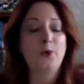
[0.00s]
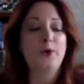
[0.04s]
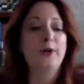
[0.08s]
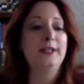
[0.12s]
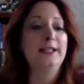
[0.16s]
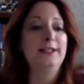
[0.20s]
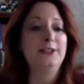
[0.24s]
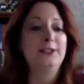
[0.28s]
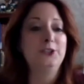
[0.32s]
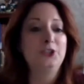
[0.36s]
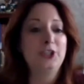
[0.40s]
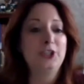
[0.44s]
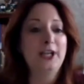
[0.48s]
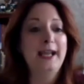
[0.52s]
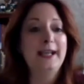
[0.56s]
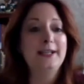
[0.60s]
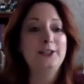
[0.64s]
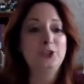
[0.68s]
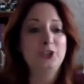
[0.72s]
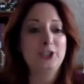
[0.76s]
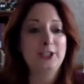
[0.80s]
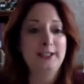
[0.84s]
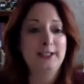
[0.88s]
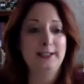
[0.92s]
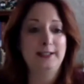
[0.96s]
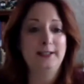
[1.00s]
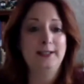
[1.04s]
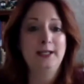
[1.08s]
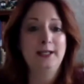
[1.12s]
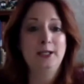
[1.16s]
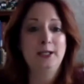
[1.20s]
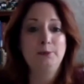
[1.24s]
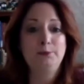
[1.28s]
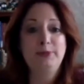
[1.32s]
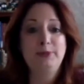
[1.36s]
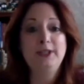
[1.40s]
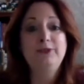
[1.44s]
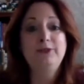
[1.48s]
or an injection,
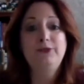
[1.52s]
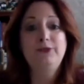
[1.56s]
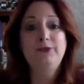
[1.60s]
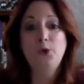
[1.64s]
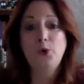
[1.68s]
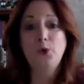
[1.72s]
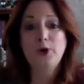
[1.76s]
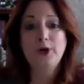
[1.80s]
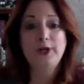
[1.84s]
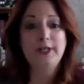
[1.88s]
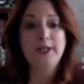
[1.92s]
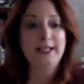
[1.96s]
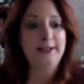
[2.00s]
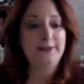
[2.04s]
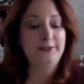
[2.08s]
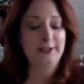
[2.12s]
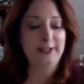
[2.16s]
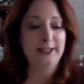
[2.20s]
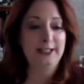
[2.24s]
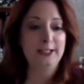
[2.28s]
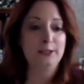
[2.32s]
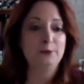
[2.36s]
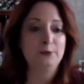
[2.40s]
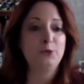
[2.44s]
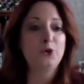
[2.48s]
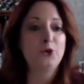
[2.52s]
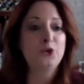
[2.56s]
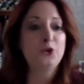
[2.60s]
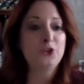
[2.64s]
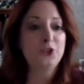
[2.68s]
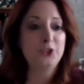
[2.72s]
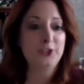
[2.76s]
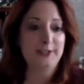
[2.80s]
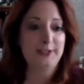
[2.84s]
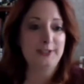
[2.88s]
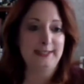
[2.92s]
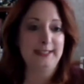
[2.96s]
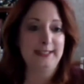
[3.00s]
before even the
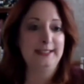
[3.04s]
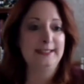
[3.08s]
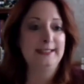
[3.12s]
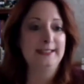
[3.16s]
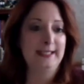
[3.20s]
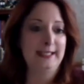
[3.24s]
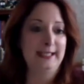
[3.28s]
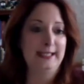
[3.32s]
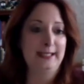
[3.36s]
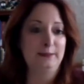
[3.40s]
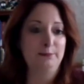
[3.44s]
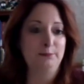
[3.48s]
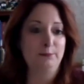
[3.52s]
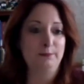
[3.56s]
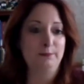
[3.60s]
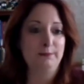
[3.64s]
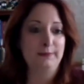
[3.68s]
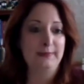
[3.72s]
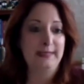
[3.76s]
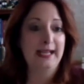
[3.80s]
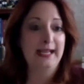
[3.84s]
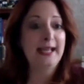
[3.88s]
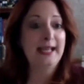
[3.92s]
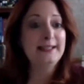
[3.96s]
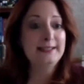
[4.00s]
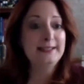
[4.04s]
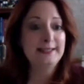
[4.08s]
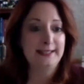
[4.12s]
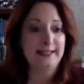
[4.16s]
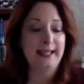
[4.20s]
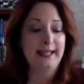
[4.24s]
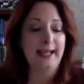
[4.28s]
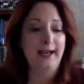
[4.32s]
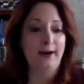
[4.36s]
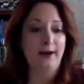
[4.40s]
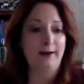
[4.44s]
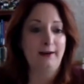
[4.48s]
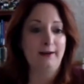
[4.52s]
emergency team gets
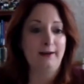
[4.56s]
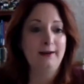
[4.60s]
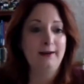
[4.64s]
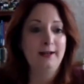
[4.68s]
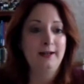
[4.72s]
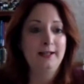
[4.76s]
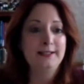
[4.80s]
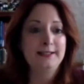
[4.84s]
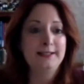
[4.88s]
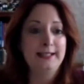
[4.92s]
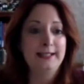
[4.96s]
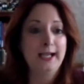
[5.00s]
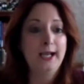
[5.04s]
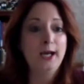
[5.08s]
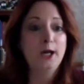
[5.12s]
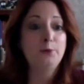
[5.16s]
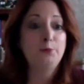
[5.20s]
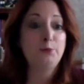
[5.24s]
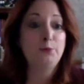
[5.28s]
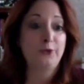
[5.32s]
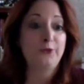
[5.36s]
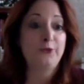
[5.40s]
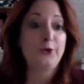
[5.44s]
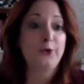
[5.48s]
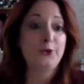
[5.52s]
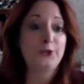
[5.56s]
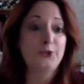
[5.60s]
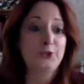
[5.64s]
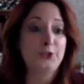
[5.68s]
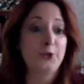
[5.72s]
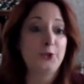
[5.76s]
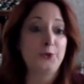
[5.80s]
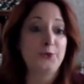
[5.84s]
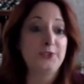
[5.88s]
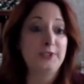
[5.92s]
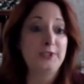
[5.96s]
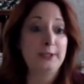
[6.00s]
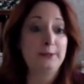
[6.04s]
there to help reverse
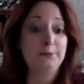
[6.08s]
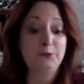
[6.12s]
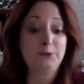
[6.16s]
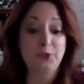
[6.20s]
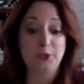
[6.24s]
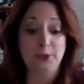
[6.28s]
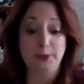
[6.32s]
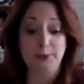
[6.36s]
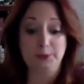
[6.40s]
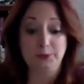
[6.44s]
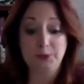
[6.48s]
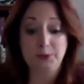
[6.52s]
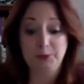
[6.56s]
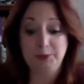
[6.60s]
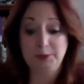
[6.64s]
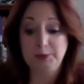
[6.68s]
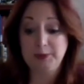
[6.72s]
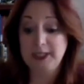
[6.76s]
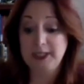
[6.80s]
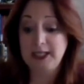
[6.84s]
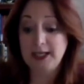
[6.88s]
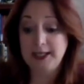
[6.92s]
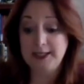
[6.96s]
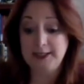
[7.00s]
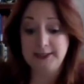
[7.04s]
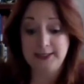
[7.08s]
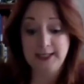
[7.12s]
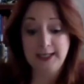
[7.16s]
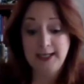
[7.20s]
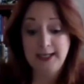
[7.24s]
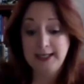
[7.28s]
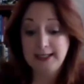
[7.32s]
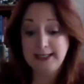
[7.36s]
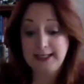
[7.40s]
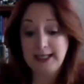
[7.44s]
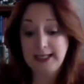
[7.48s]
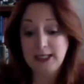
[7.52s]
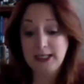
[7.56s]
those symptoms. Because
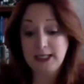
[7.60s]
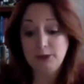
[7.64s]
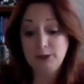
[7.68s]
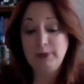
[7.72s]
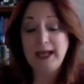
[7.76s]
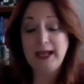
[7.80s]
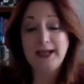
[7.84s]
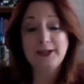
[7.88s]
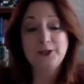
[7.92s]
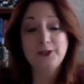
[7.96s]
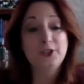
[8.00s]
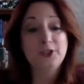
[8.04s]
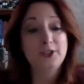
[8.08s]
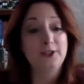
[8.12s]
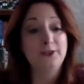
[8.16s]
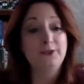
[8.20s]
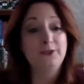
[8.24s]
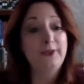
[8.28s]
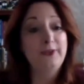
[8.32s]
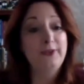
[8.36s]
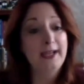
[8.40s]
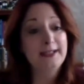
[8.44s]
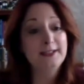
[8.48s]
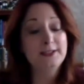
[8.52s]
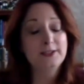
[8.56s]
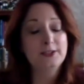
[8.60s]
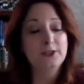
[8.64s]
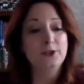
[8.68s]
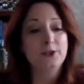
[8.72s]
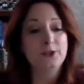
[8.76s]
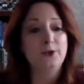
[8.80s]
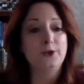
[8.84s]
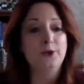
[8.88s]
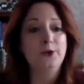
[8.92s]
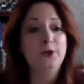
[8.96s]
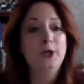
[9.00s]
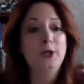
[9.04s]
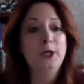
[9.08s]
getting back to the
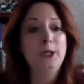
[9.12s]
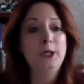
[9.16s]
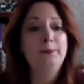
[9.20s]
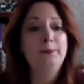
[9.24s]
fentanyl,